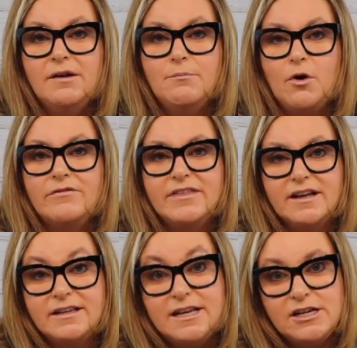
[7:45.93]
More of
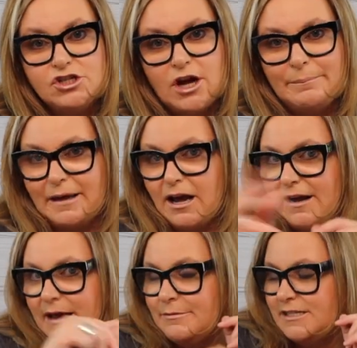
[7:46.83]
the kitty shopping
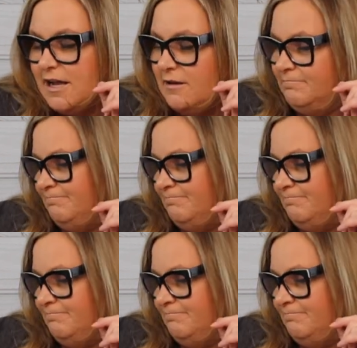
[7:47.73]
on Amazon.